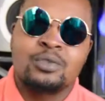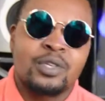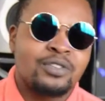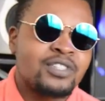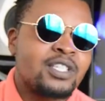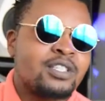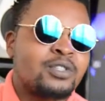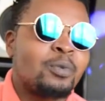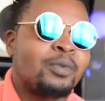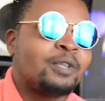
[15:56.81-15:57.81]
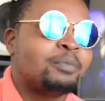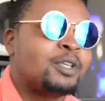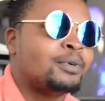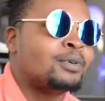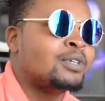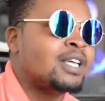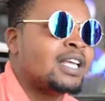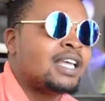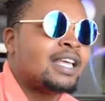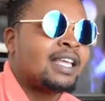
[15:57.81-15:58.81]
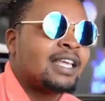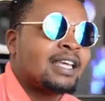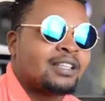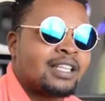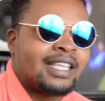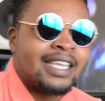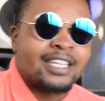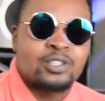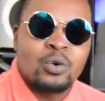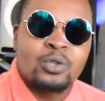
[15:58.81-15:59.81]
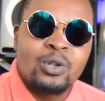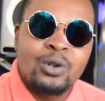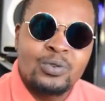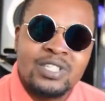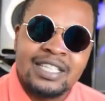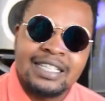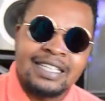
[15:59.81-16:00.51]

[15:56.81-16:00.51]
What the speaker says: when you've seen so many people get so close and